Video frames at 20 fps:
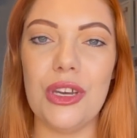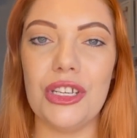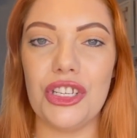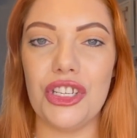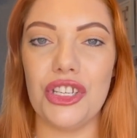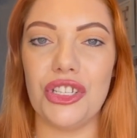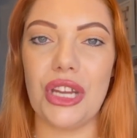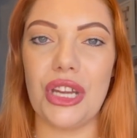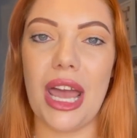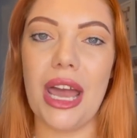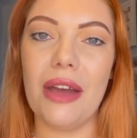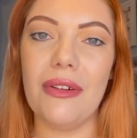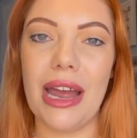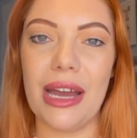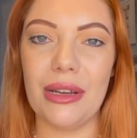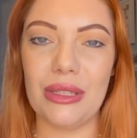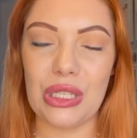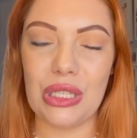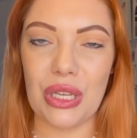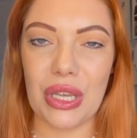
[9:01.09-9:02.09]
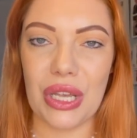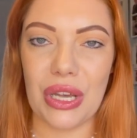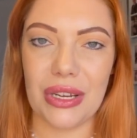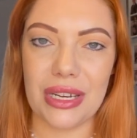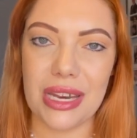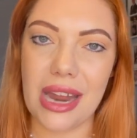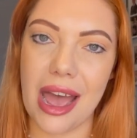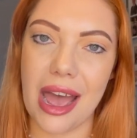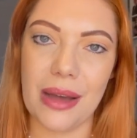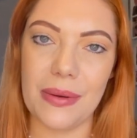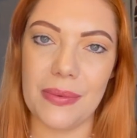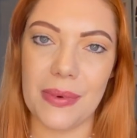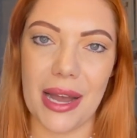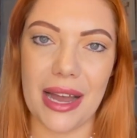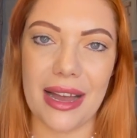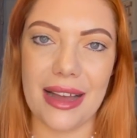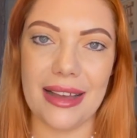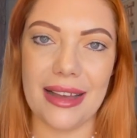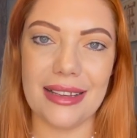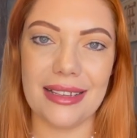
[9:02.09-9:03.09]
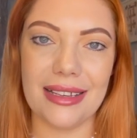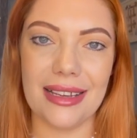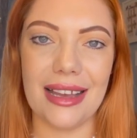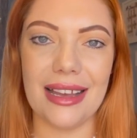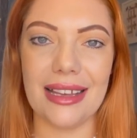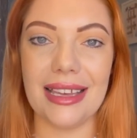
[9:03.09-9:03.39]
share out to your network a